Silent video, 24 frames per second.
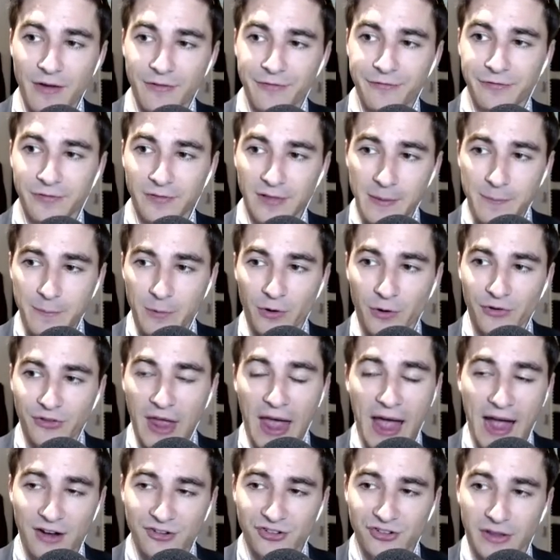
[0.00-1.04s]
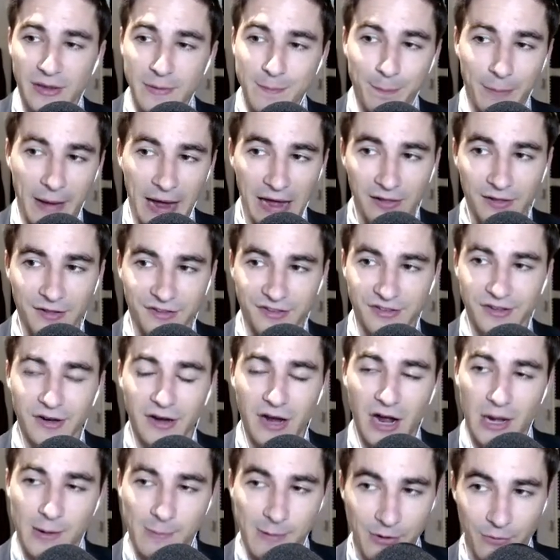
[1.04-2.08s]
flippers actually balance the
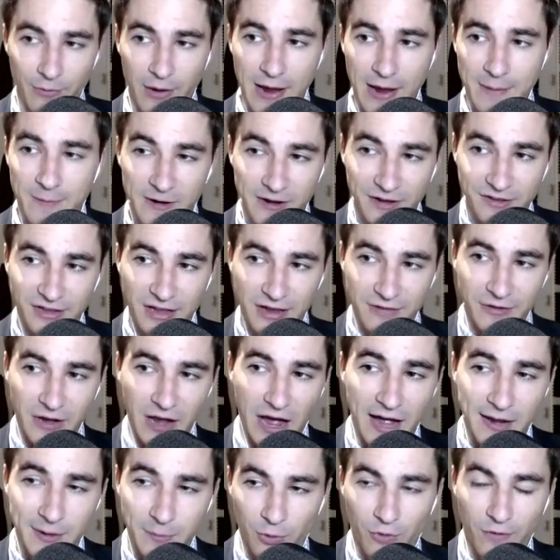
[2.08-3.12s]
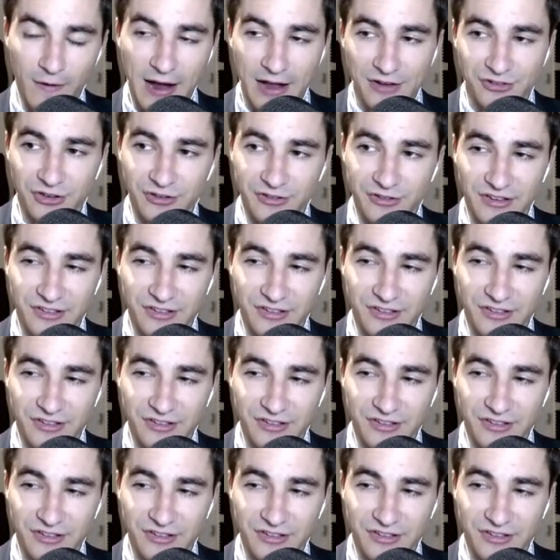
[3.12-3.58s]
economy, right? Because if an item crashes